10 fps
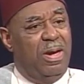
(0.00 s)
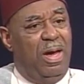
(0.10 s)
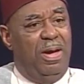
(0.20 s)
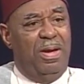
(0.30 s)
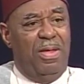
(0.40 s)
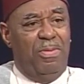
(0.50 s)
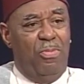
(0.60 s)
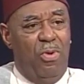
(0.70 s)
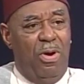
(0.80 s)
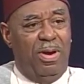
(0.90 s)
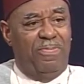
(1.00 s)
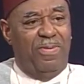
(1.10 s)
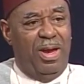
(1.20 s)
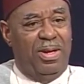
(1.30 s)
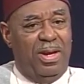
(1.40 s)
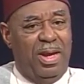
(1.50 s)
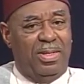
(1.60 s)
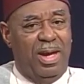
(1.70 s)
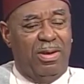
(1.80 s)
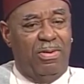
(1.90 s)
Another Moor that fell in that
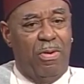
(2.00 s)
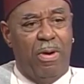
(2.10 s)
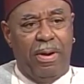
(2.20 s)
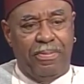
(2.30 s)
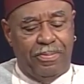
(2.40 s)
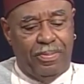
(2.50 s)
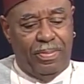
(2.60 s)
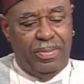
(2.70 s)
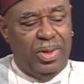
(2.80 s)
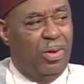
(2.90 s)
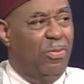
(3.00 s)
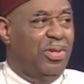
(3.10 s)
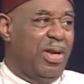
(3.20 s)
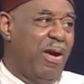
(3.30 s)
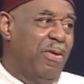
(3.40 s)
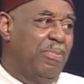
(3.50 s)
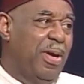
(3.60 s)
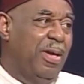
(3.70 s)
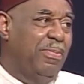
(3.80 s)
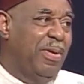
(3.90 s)
category was Aaron
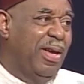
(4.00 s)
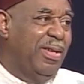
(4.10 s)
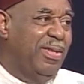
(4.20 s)
Payne Bey.